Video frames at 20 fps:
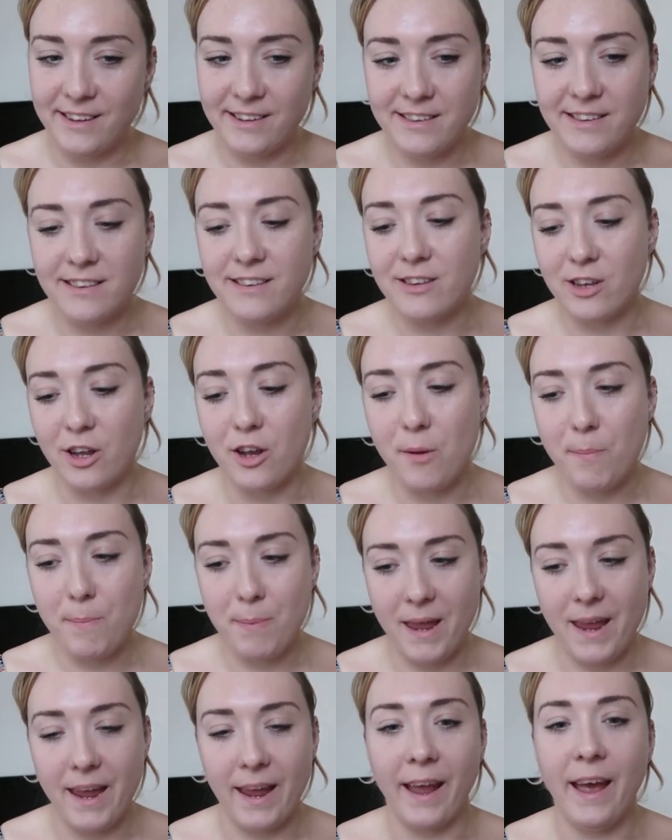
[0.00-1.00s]
this is going to
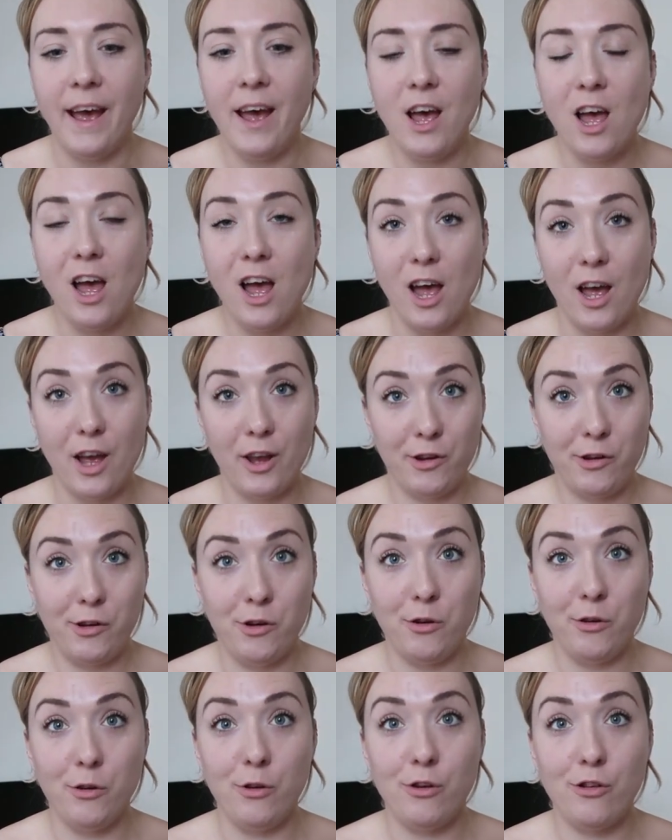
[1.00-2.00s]
be a
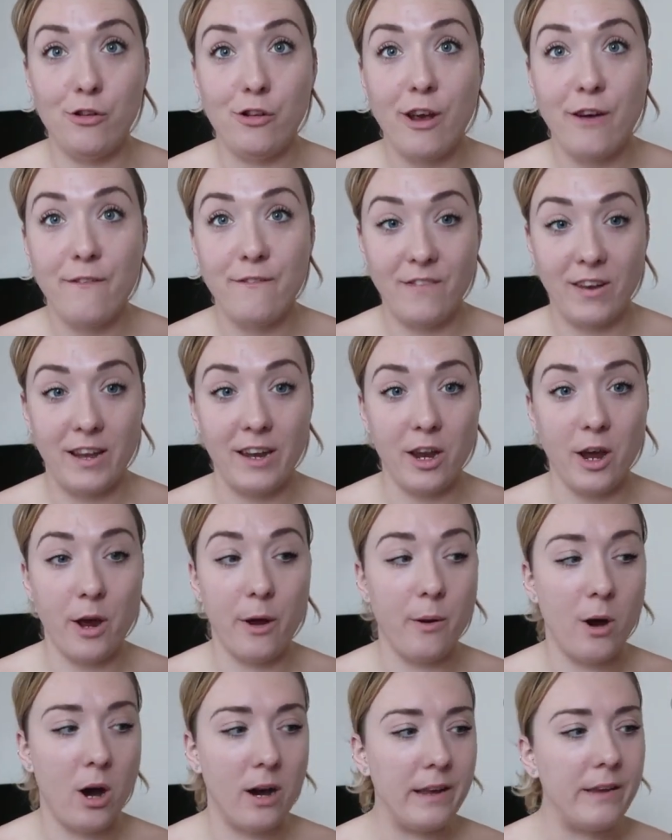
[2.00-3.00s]
huge
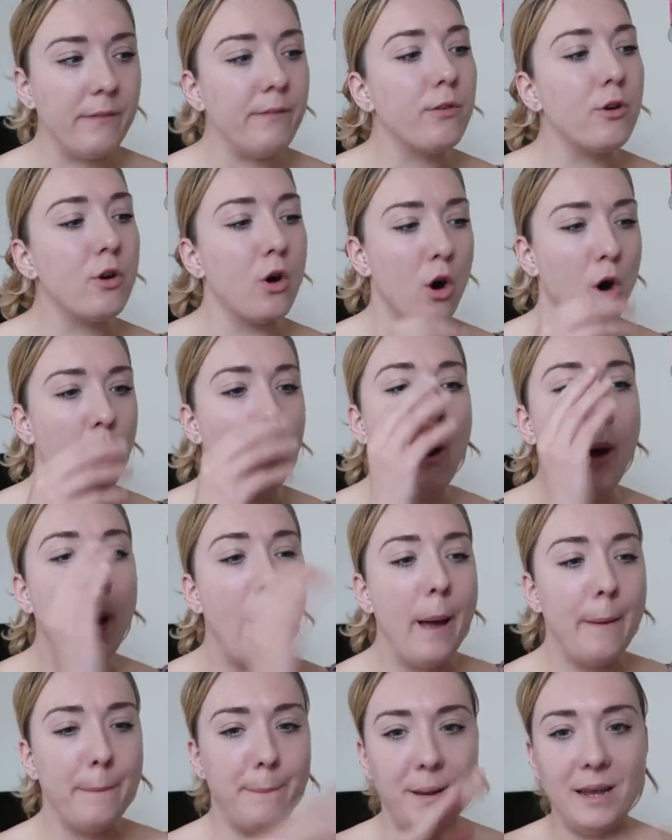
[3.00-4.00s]
video. I've got
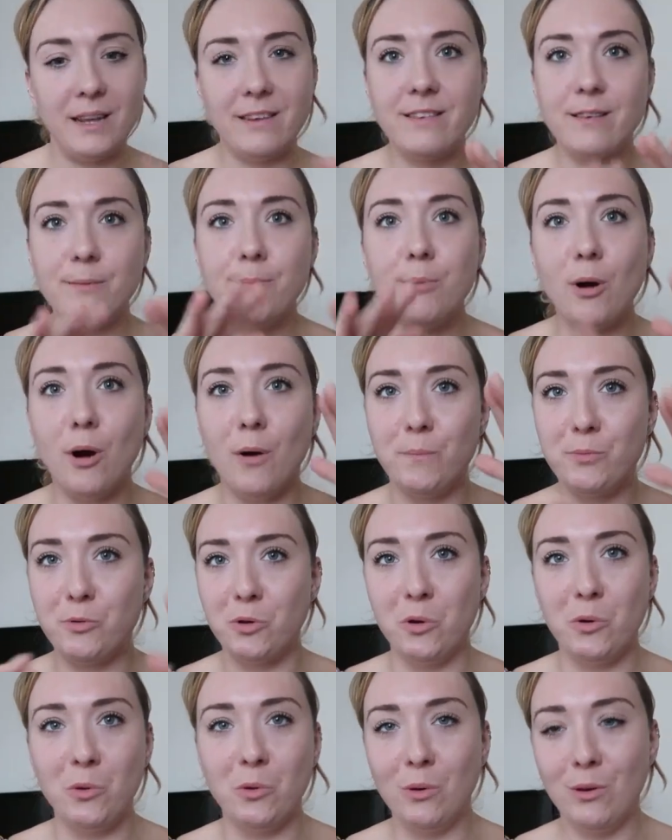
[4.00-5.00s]
bits and bobs
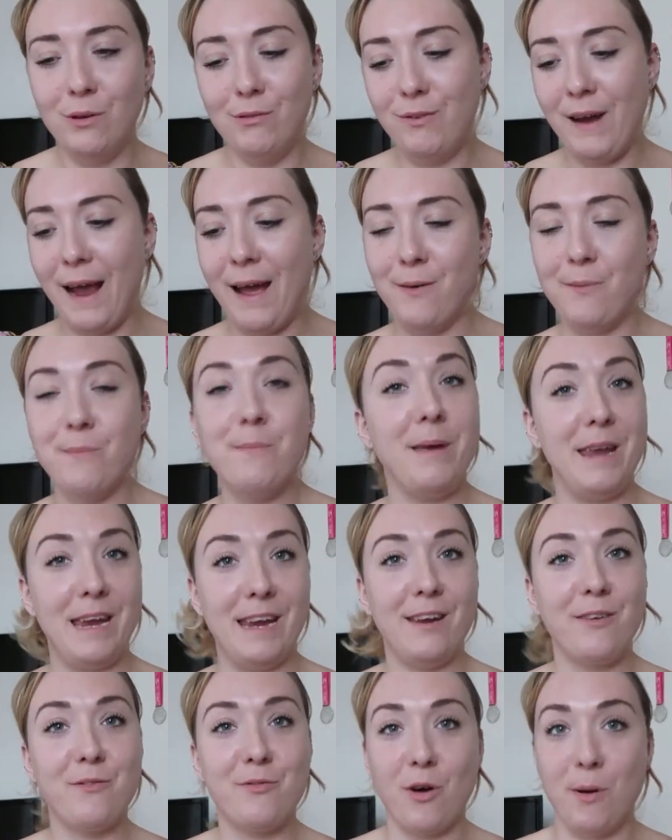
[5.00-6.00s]
all around
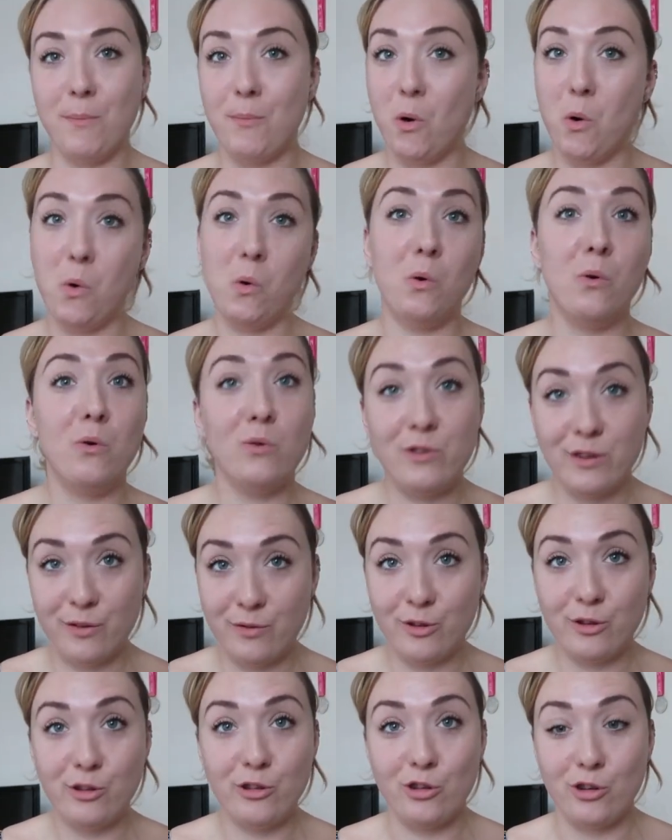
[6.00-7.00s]
me from all
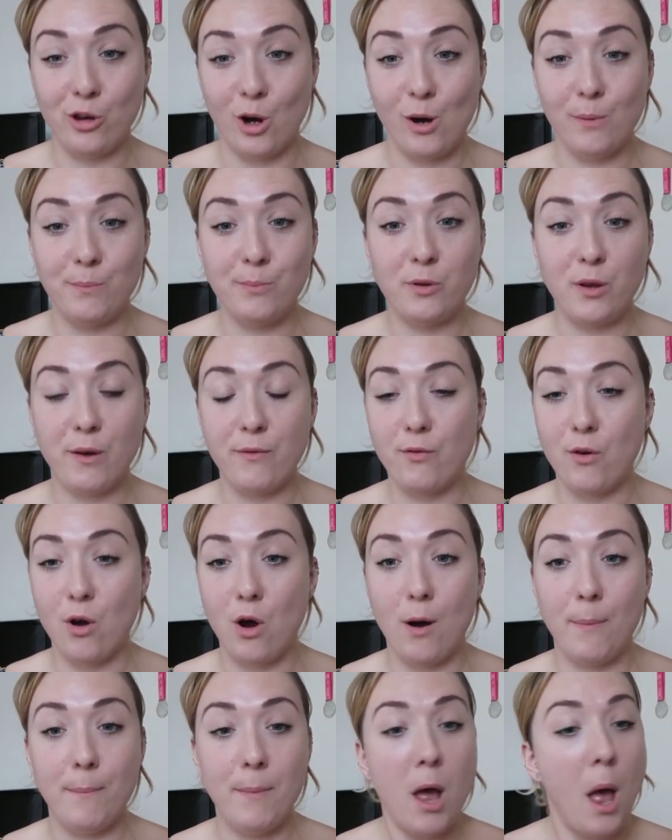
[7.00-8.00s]
different shops,
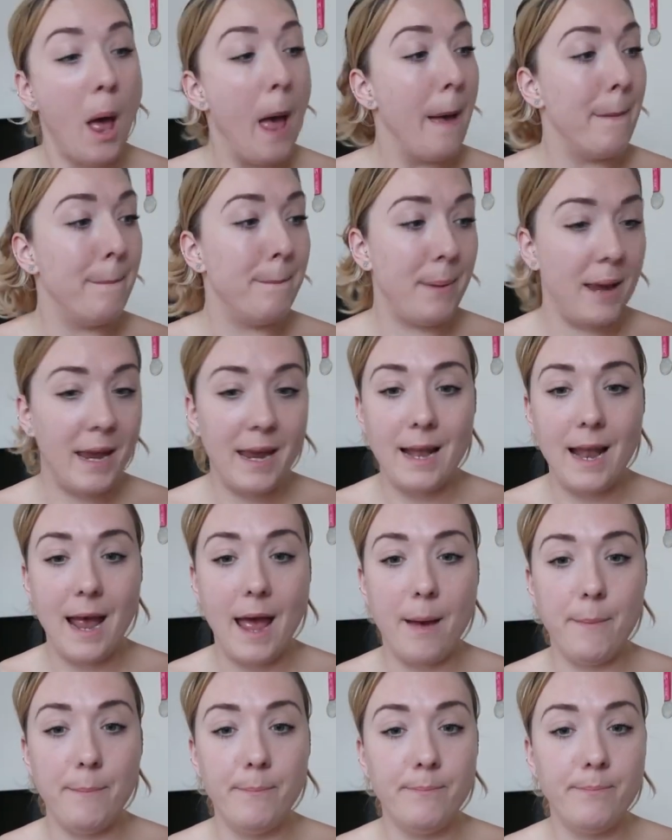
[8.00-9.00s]
from
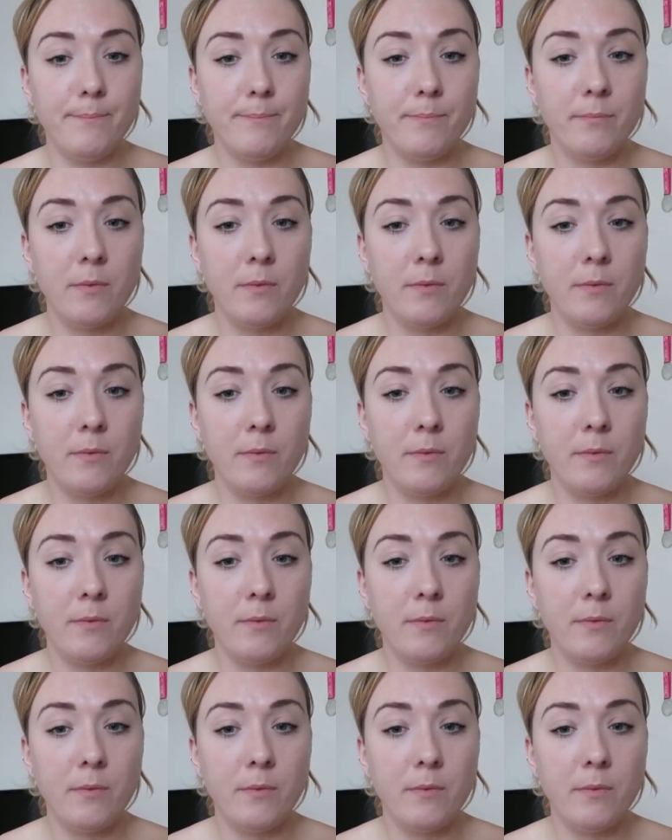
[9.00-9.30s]
B&M,